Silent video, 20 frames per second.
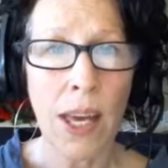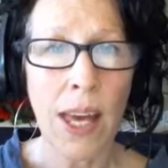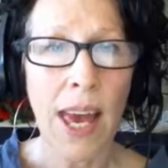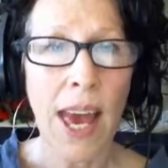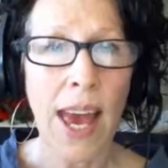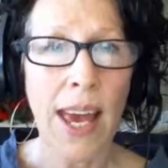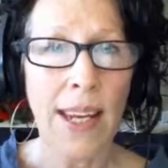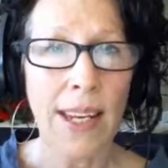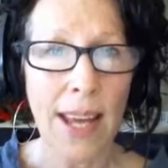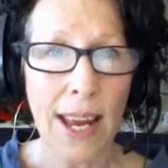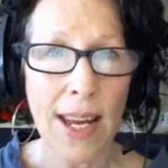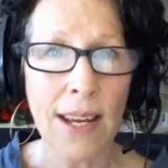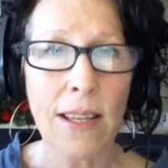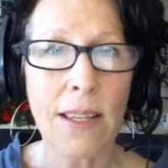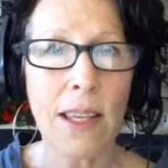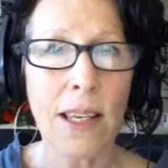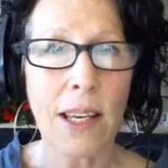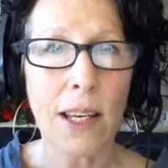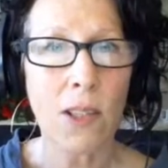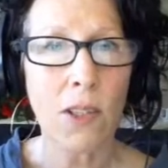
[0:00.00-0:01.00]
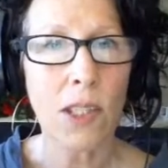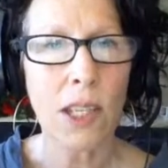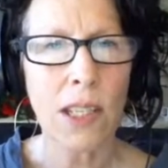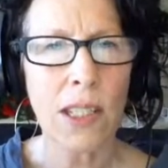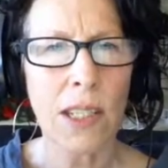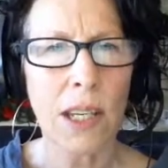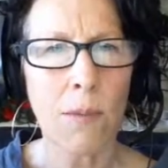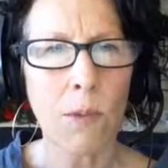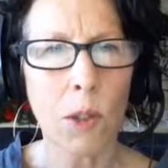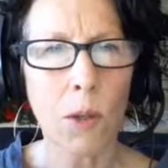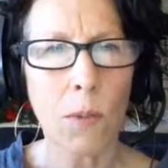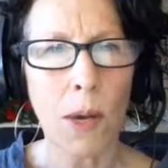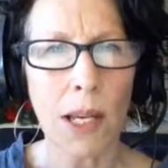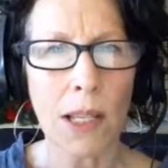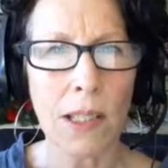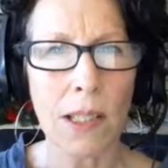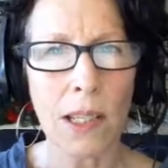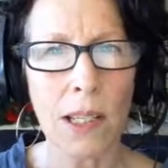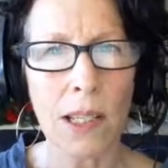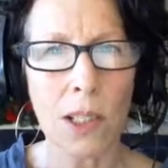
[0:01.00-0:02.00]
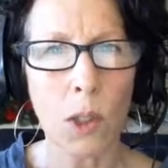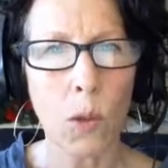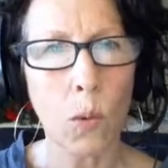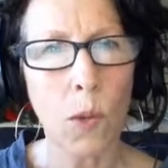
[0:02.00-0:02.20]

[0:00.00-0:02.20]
and anything else that seemed to make sense